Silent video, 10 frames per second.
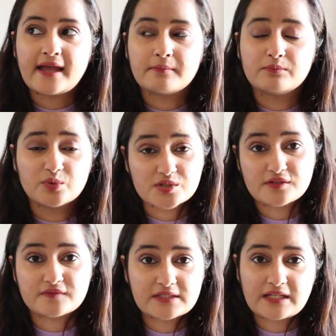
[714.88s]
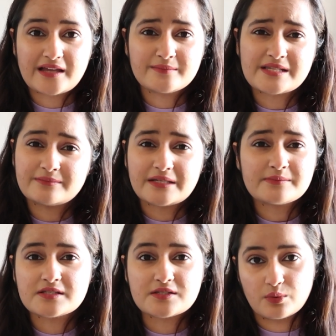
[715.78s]
most of the time. Sometimes
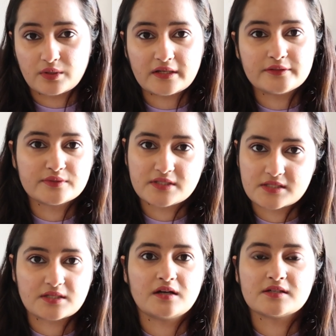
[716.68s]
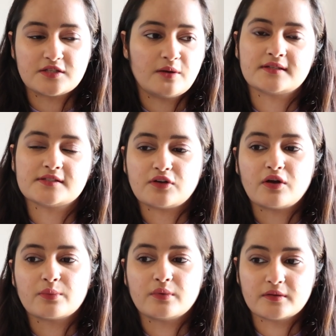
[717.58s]
it's okay to discuss your
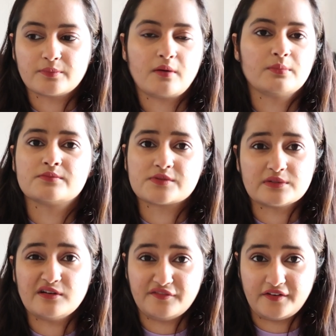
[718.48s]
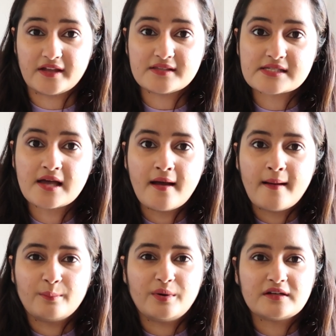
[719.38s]
work problems with your friends,
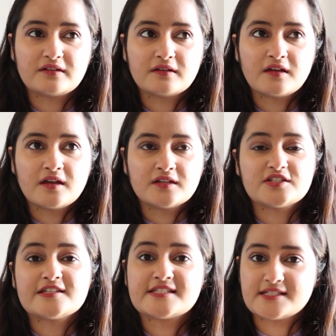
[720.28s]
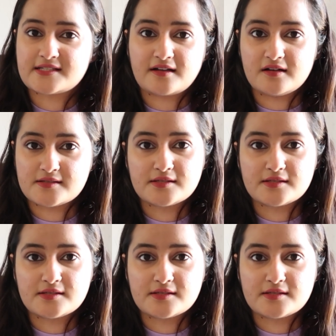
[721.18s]
but just discuss.